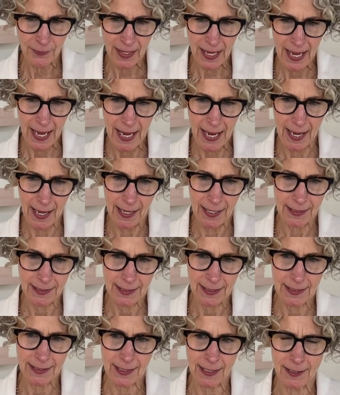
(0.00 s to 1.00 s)
And
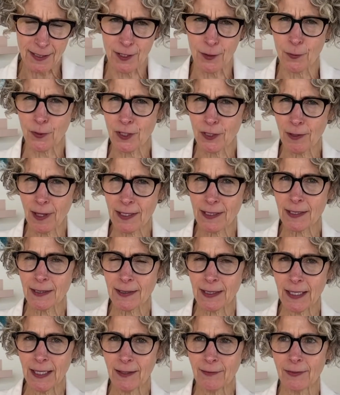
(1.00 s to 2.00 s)
he said, would you like to
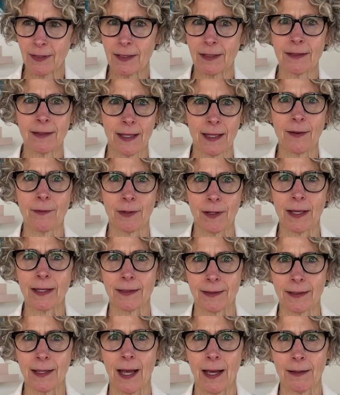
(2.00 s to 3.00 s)
leave? And they were like,
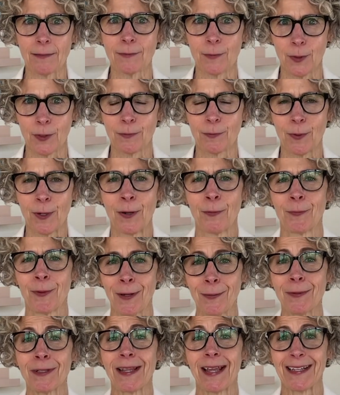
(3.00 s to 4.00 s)
yeah, we
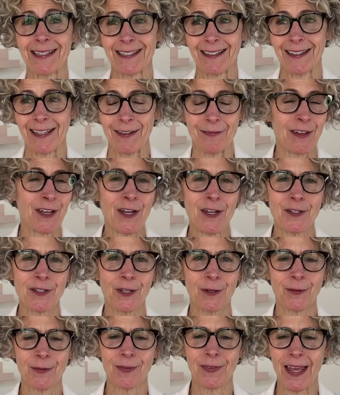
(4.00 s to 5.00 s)
would like to leave.
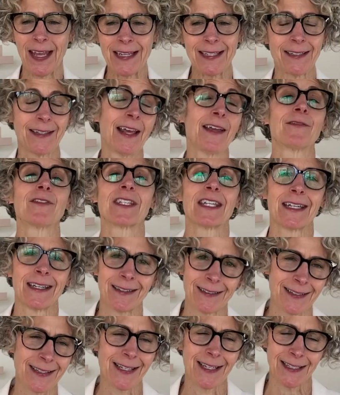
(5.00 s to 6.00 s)
So they've seen
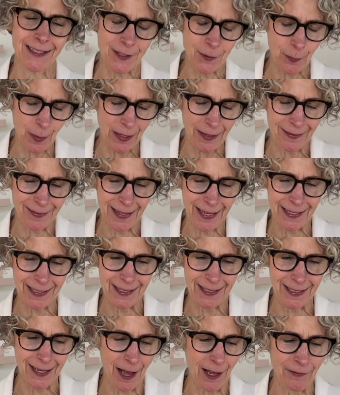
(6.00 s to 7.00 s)
it since, but they
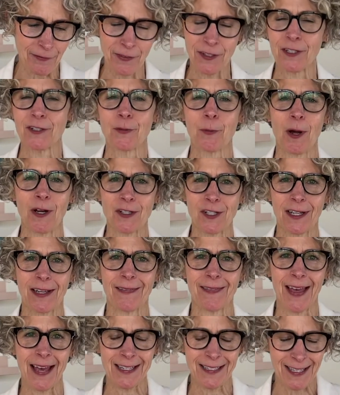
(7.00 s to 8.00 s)
did not finish watching
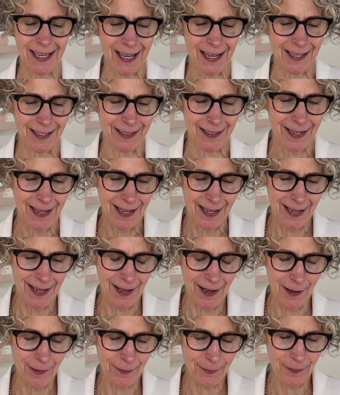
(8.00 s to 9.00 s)
it that day.
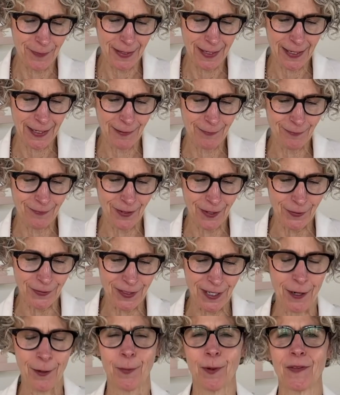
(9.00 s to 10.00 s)
And he felt
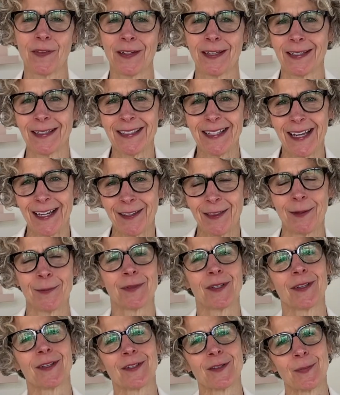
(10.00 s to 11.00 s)
terrible that he had taken them
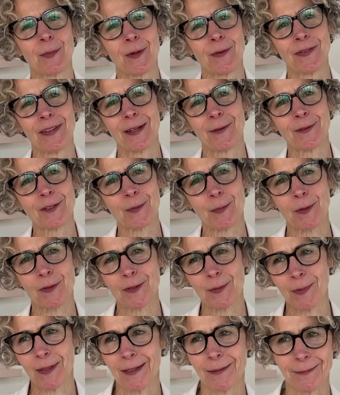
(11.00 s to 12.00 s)
to this movie that was supposed
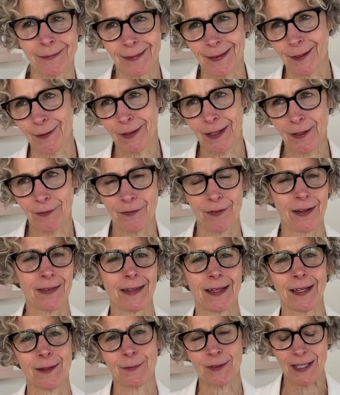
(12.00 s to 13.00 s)
to be, kid
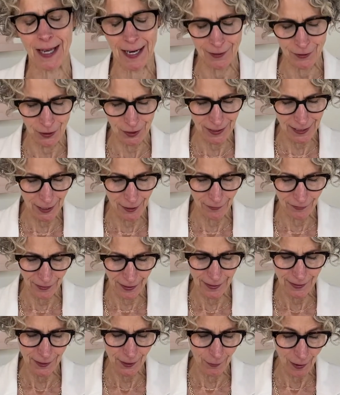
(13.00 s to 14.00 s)
friendly and was actually
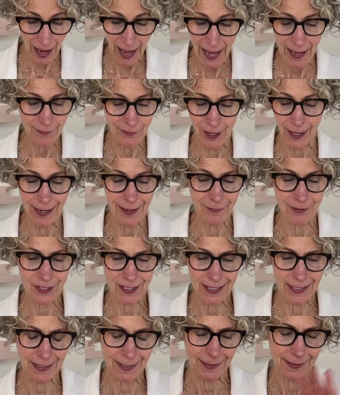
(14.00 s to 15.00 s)
terrifying. So I have not ever
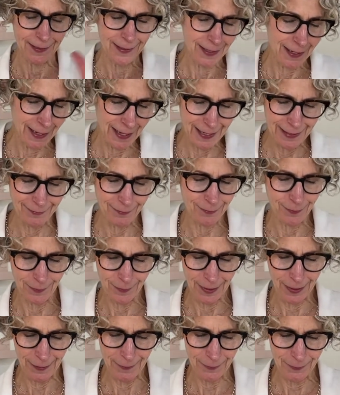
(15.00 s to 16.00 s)
seen it.
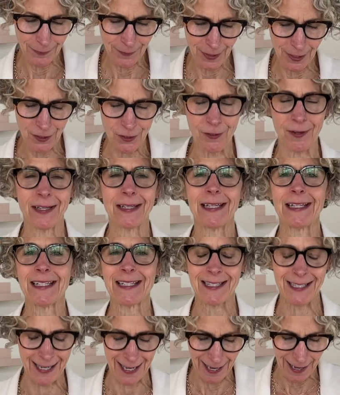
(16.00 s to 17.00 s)
I'm not sure I need to
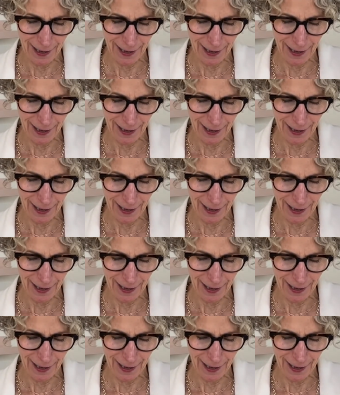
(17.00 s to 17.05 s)
see it.